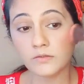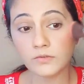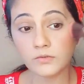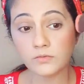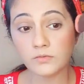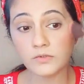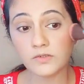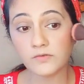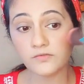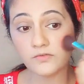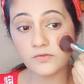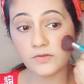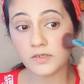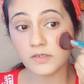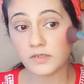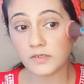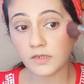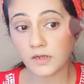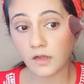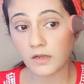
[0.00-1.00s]
two
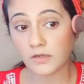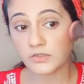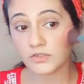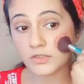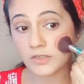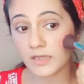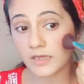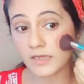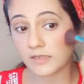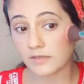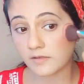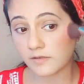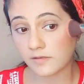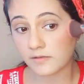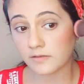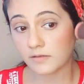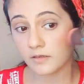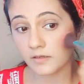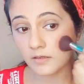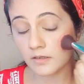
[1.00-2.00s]
different harsh
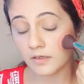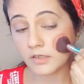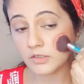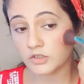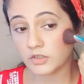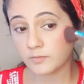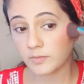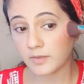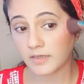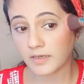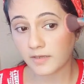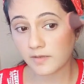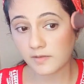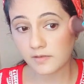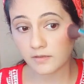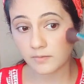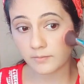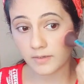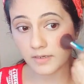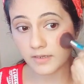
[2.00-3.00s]
lines. It should be nice
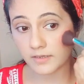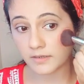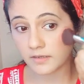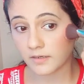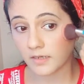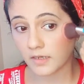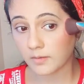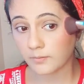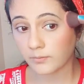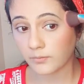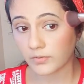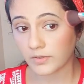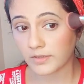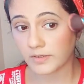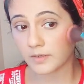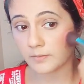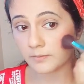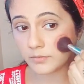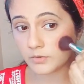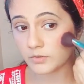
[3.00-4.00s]
and blended, and pull
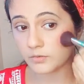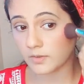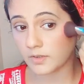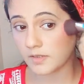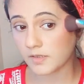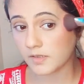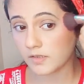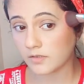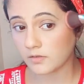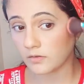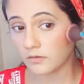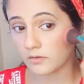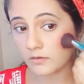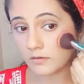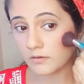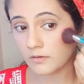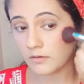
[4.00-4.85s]
it up towards your